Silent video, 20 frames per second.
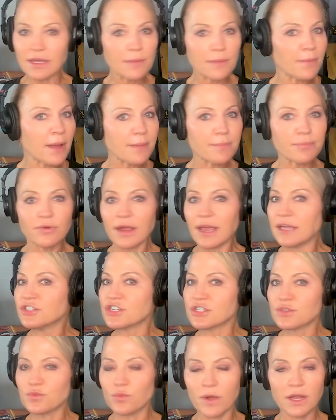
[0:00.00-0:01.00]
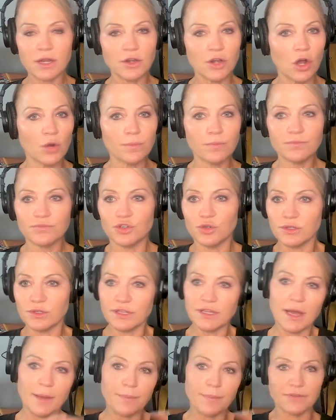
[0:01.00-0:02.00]
in my brain just went, nope, do it
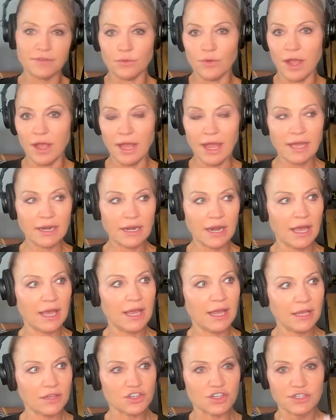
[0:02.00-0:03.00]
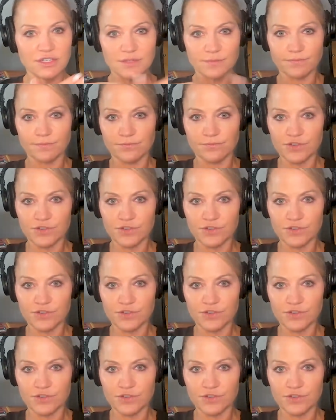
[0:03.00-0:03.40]
the opposite way. And I just,